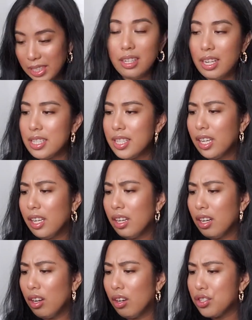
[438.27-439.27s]
Next thing I
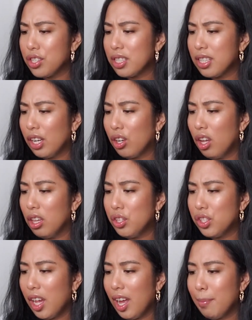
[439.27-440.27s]
got are just like
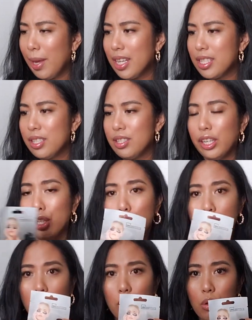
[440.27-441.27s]
collagen eye masks. It's like a
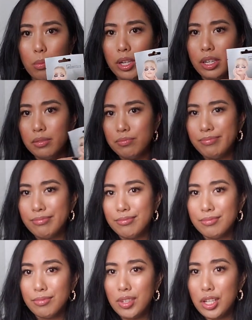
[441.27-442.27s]
charcoal one.
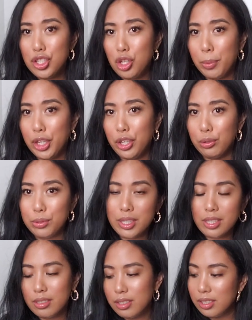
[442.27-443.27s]
Super cute
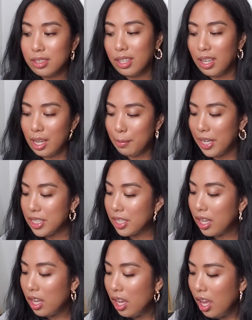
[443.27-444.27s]
eye mask.
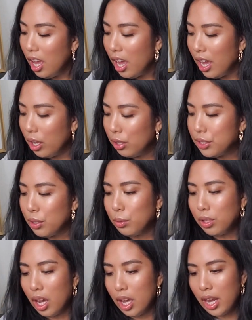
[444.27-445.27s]
I also
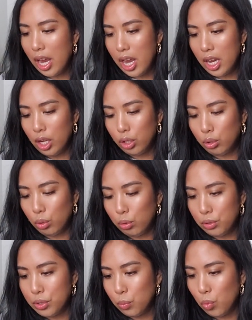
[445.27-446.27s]
got a
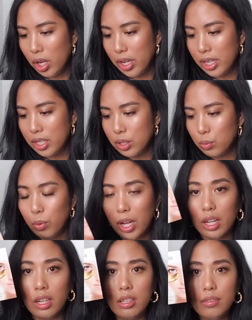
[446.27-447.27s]
gold one as
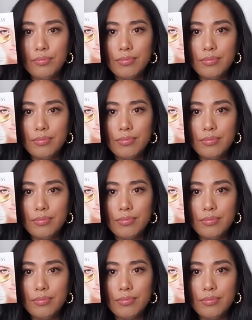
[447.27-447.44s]
well.